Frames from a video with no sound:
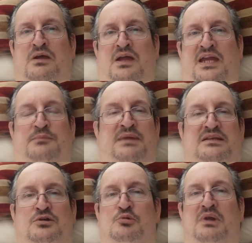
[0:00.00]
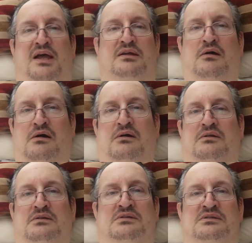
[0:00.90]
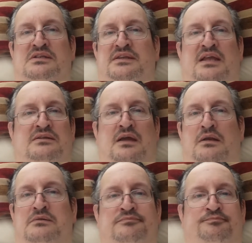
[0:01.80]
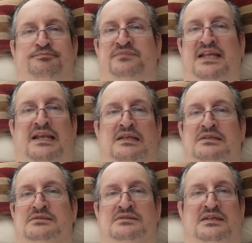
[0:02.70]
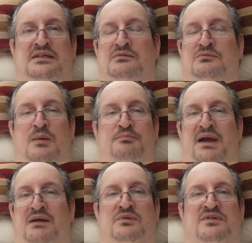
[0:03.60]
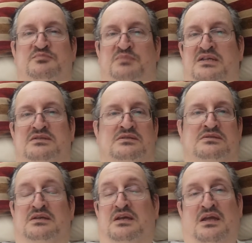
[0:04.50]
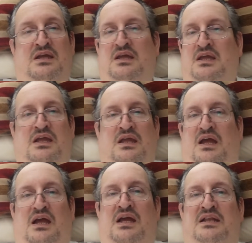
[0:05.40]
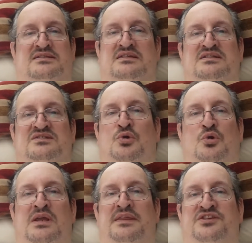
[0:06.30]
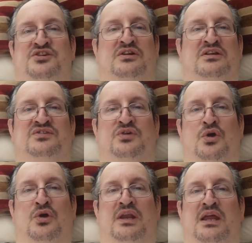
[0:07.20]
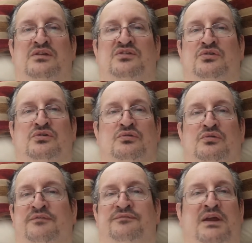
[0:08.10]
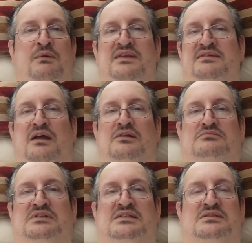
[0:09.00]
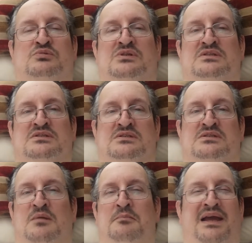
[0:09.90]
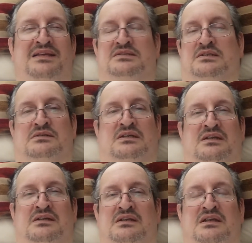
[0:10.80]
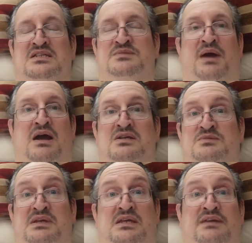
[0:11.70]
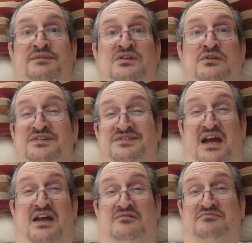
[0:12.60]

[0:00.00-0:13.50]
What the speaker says: He'd met Kublai Khan, they'd done dealings, he went back with spices. It's a story that you can turn into a fairy tale. It was amazing. It inspires me even to this day.